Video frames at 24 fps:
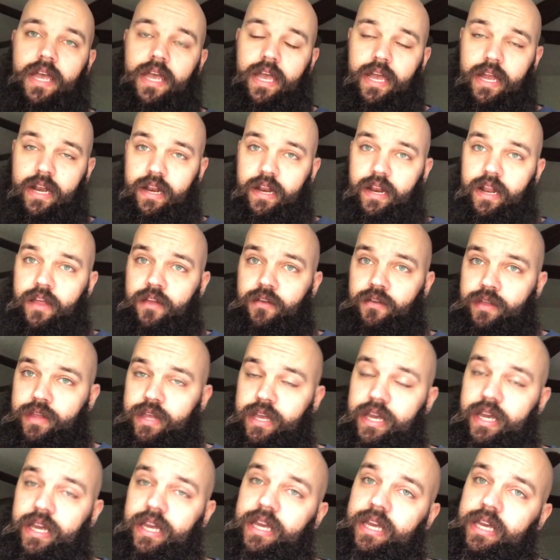And another
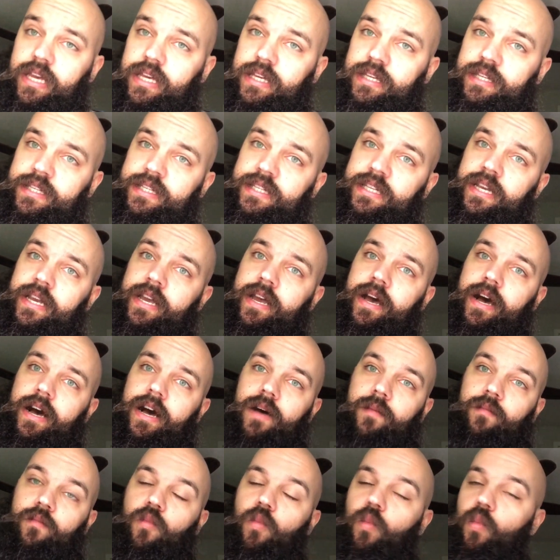thing is,
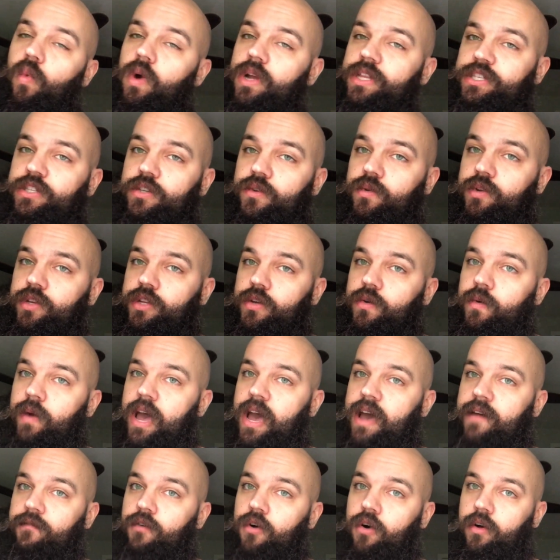once you do
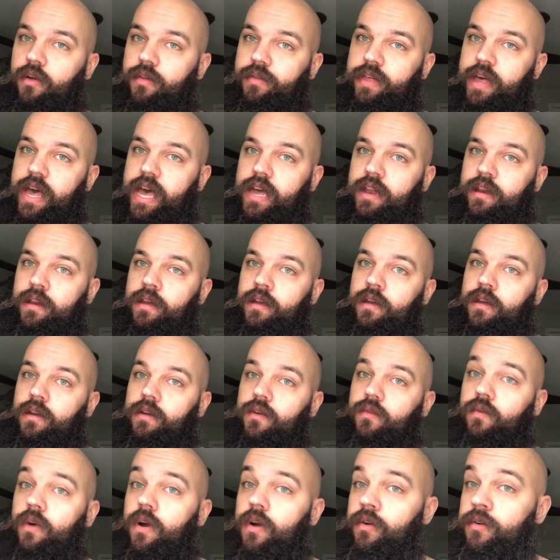have all that
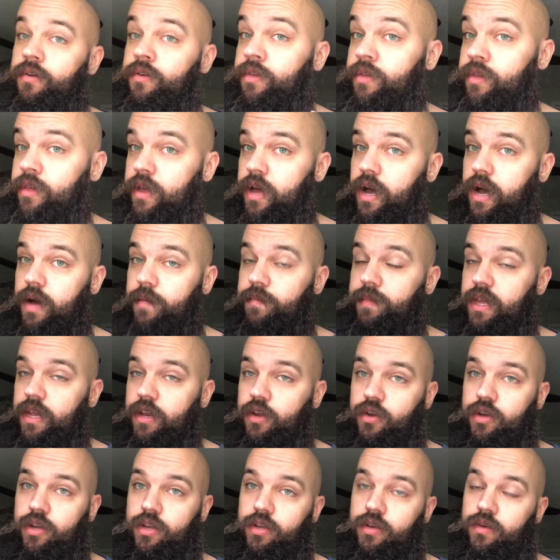growth, then
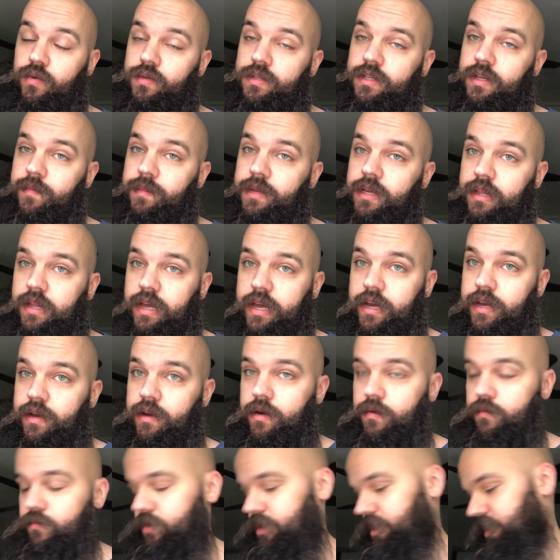you can use something like
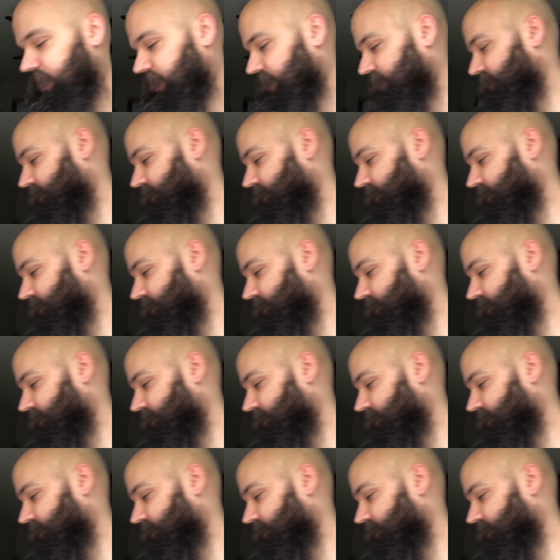one of these